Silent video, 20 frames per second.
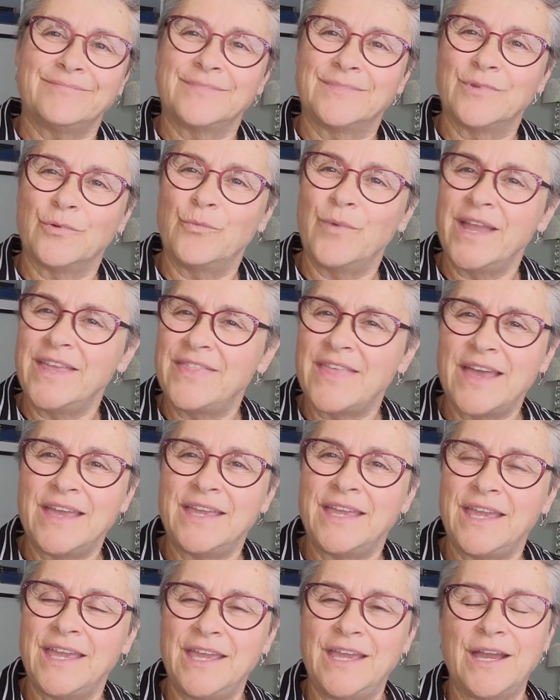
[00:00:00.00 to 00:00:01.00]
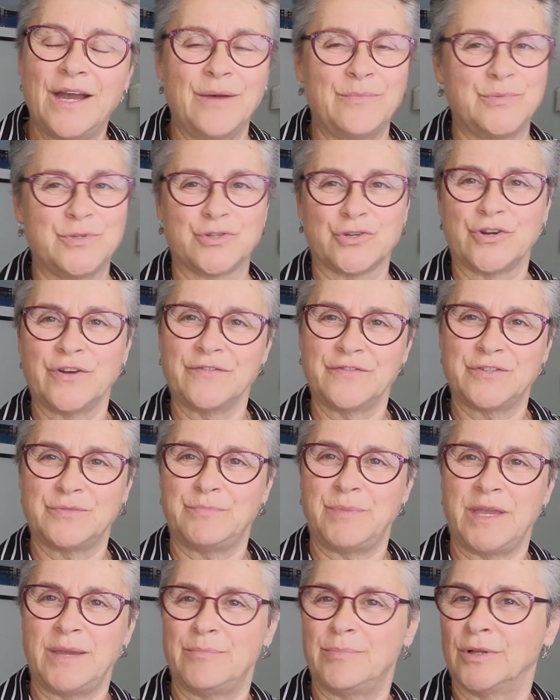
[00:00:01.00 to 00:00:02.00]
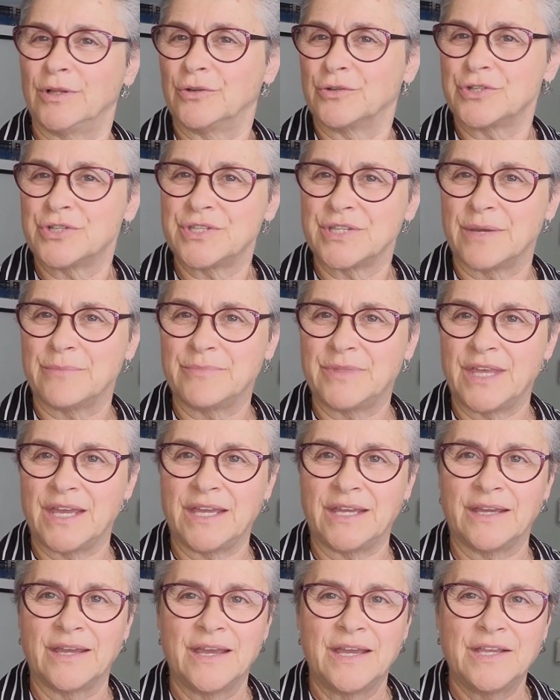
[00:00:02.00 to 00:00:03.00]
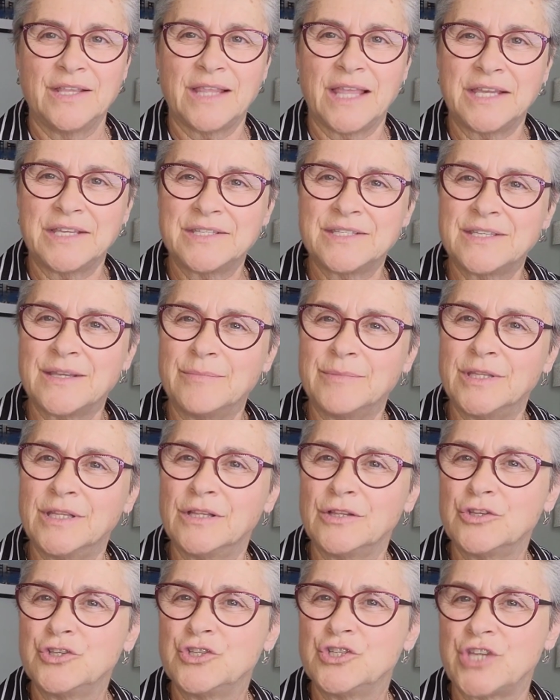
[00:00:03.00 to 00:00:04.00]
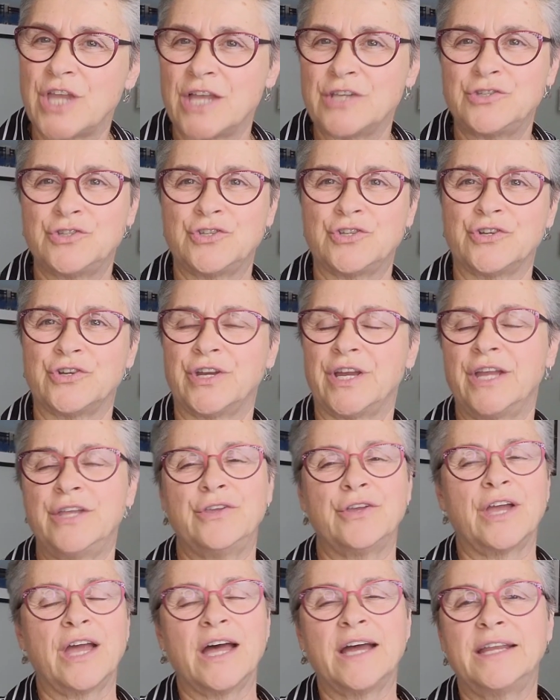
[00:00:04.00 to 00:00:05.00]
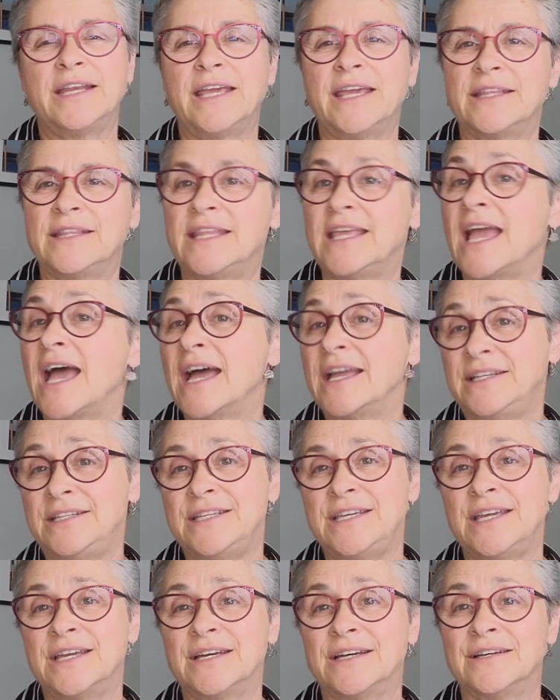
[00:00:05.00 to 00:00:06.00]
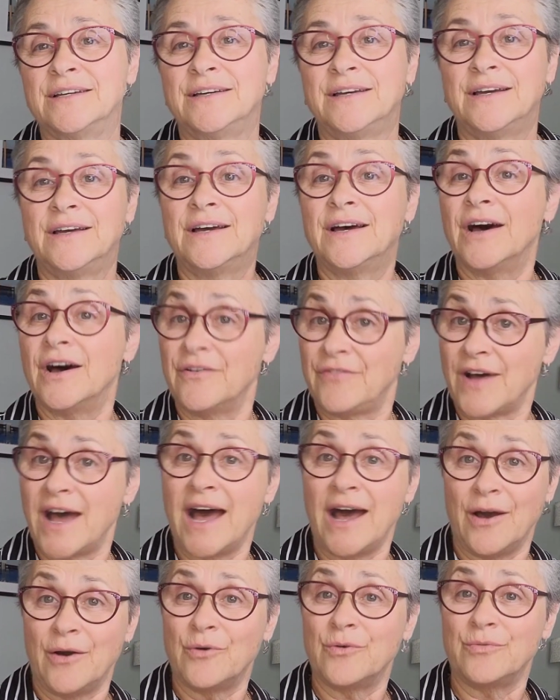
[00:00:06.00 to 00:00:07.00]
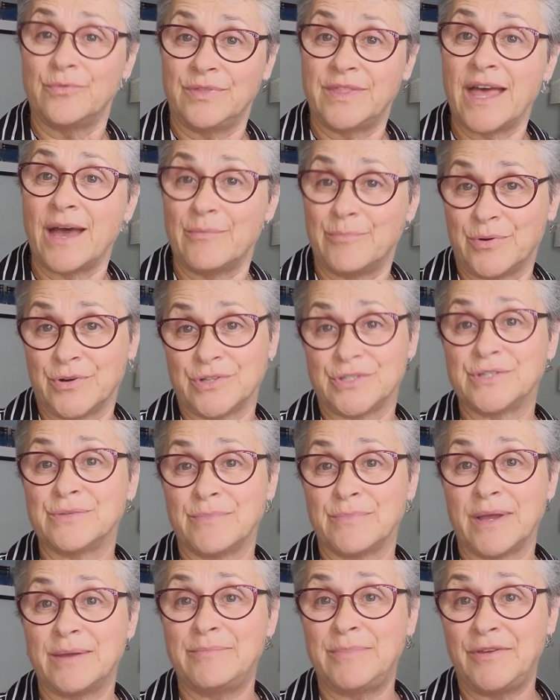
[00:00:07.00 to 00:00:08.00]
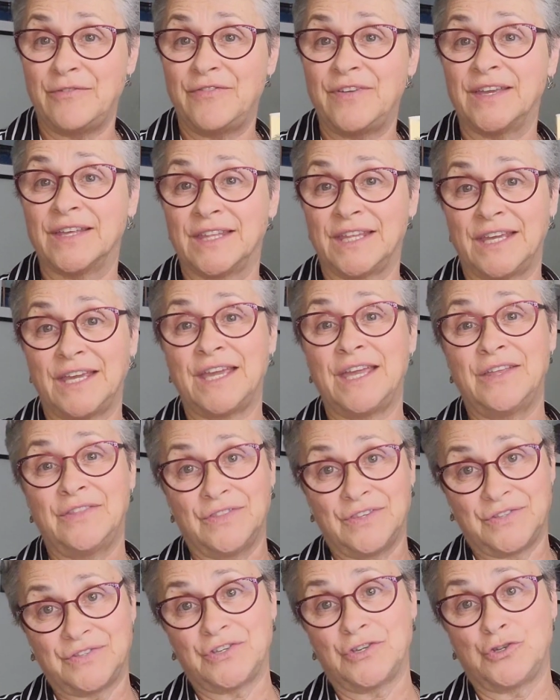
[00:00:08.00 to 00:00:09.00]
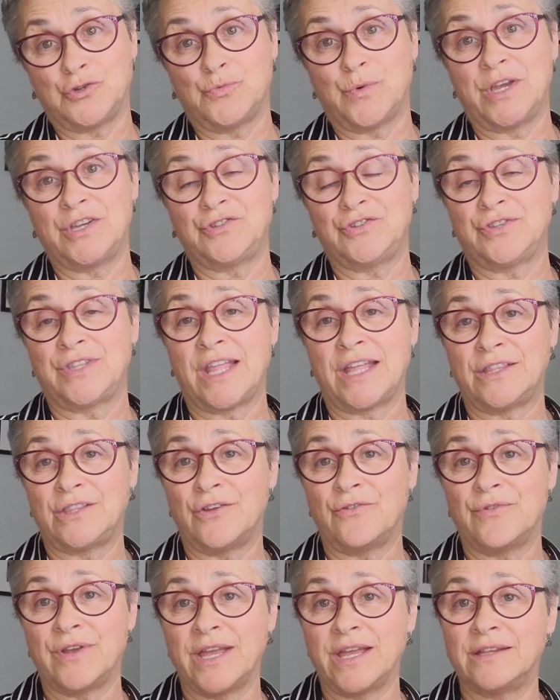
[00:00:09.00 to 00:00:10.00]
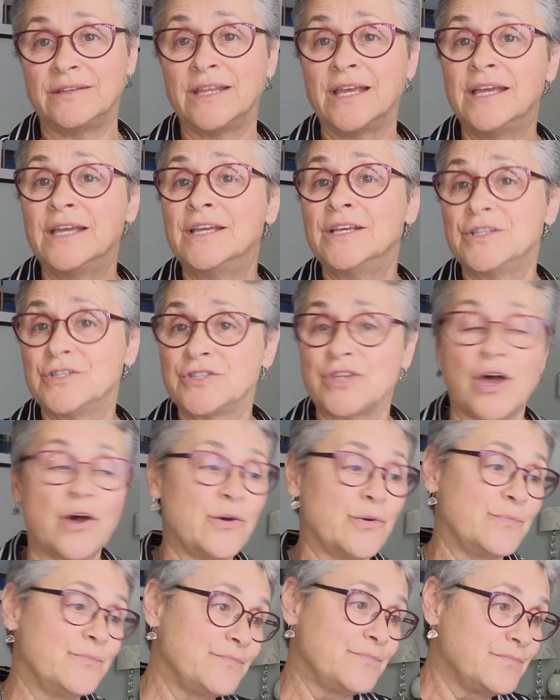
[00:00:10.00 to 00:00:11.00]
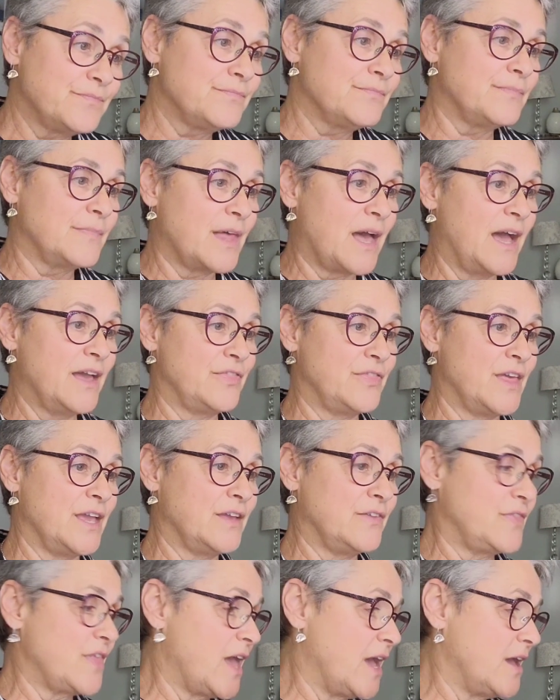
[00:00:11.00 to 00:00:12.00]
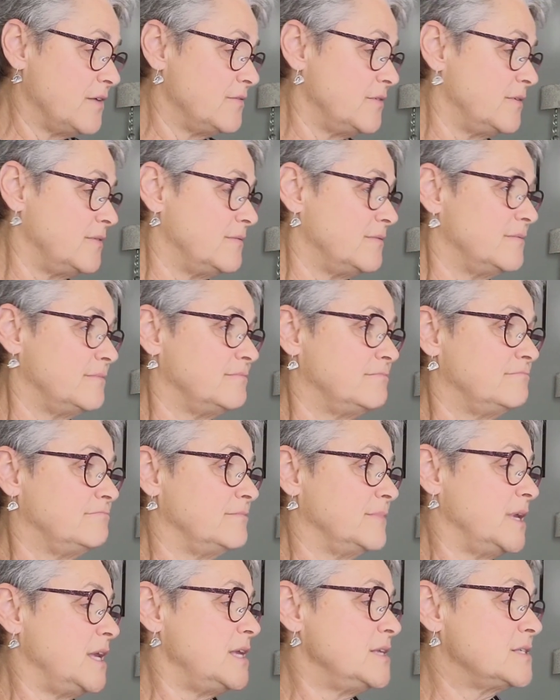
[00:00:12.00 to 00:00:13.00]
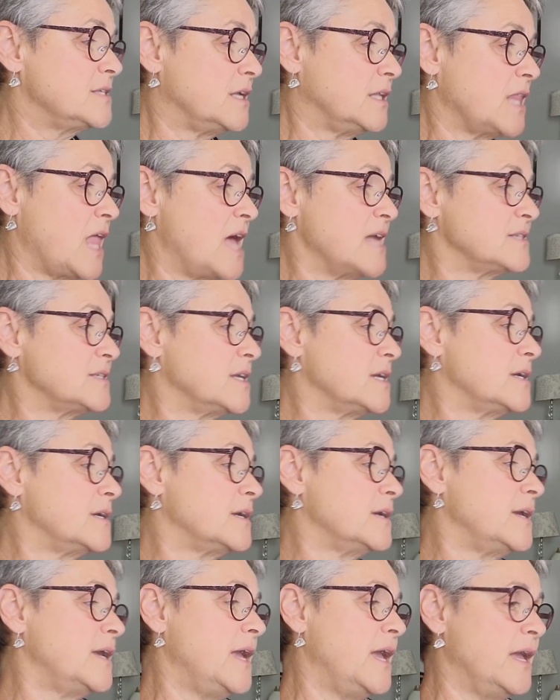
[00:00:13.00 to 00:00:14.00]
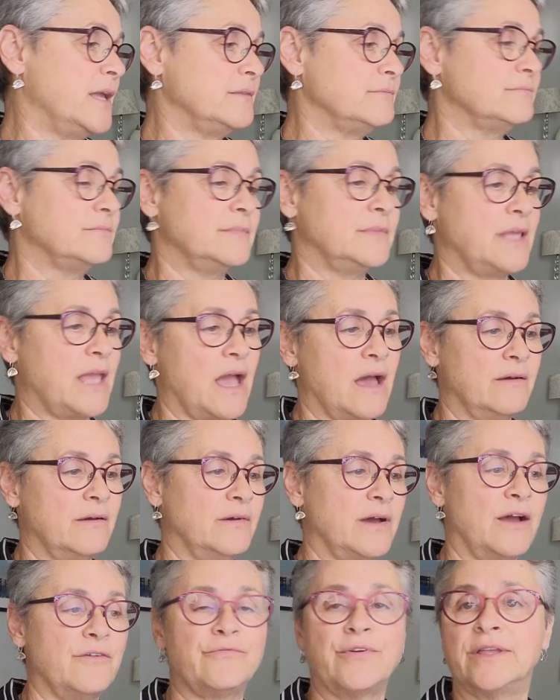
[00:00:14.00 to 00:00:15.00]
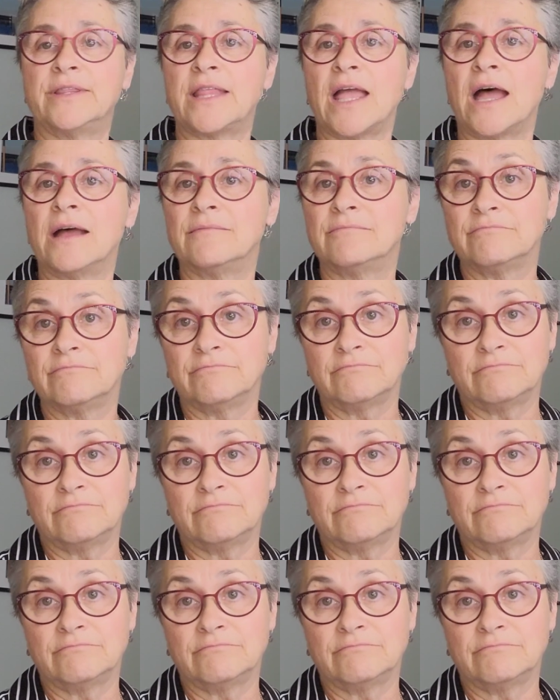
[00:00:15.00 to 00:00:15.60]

the way that he observes people or something, like some little gesture, and you kind of get the idea of how that person might be feeling in the situation that they're in. So I think that he's a classic, and yeah, I've read that